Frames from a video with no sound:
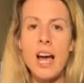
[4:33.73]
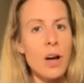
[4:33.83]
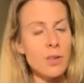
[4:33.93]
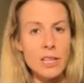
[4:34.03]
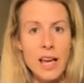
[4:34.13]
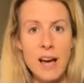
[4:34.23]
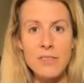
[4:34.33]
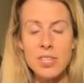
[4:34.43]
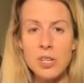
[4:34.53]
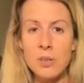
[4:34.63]
I only
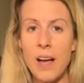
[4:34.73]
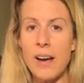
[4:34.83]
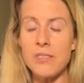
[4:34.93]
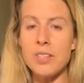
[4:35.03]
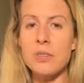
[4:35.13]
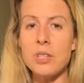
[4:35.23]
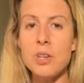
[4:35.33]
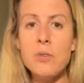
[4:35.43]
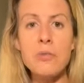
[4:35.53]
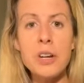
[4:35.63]
have two left. So
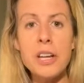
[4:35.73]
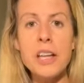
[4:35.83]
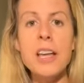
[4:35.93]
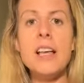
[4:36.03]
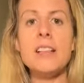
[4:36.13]
two free